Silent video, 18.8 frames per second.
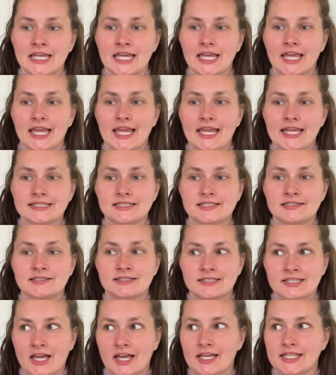It
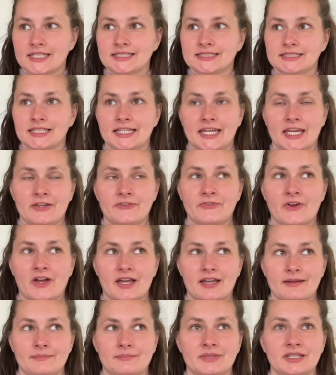does, like
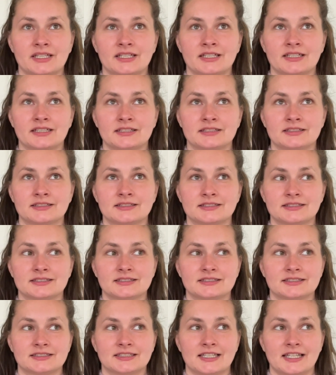
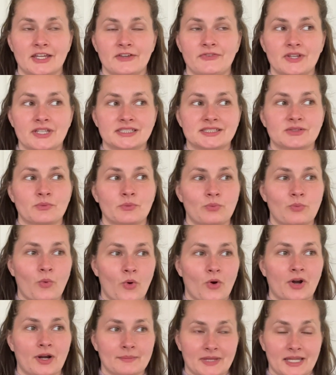if it's
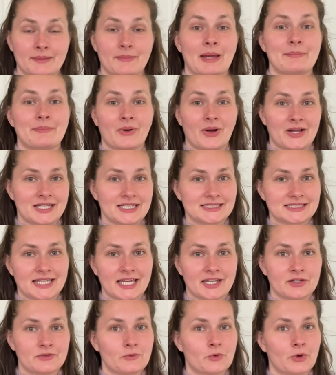warm, like my body's
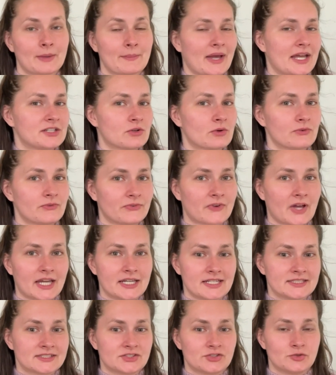getting warm, I don't find
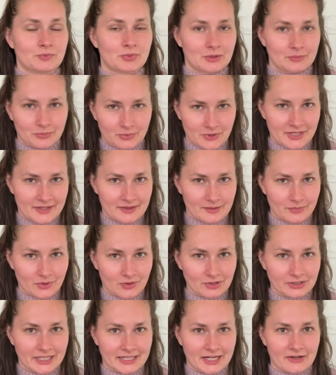it super breathable.
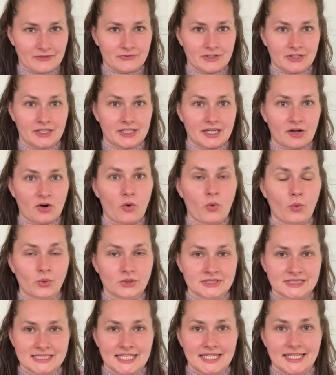Like I feel like it
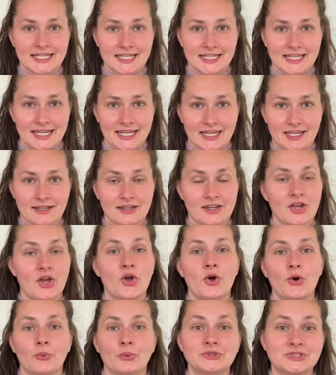holds the heat in,
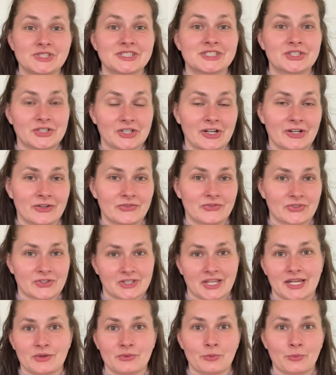which is good for
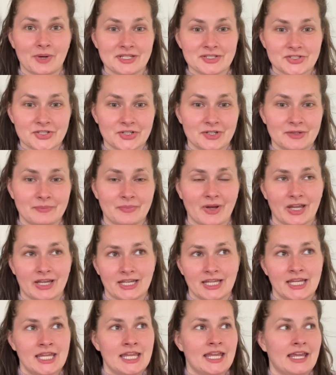like winter, but
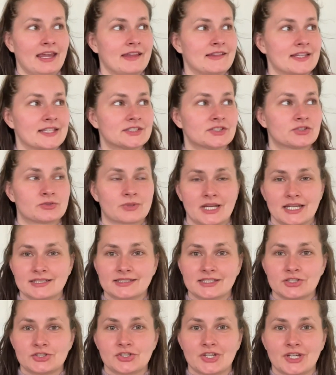in this
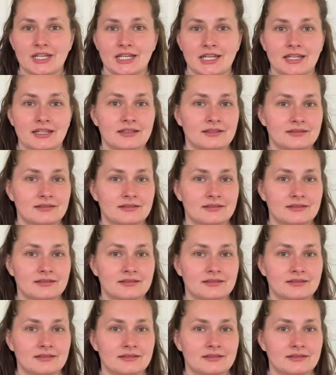transition